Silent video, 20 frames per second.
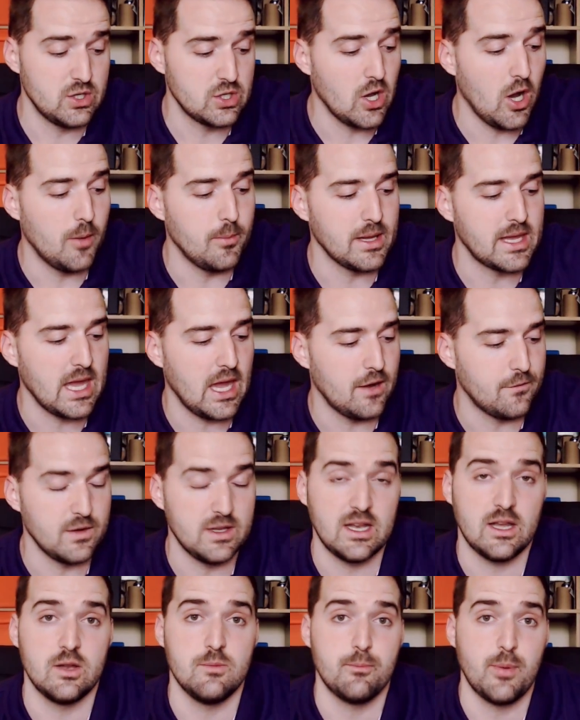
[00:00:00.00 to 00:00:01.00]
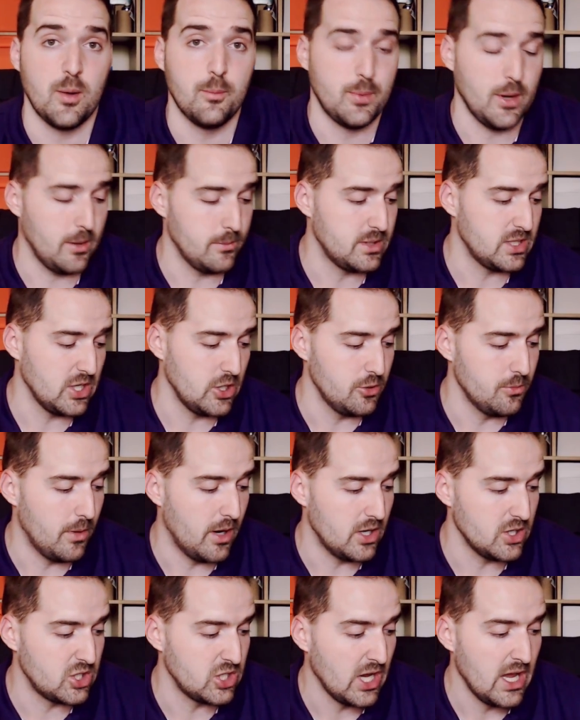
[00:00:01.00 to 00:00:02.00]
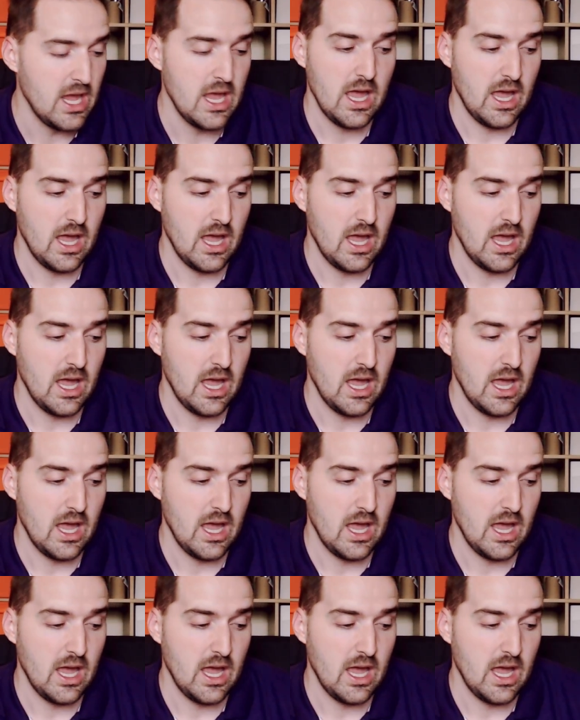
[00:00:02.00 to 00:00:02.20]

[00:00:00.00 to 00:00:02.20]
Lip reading: you've got to be careful you don't pump it up too much.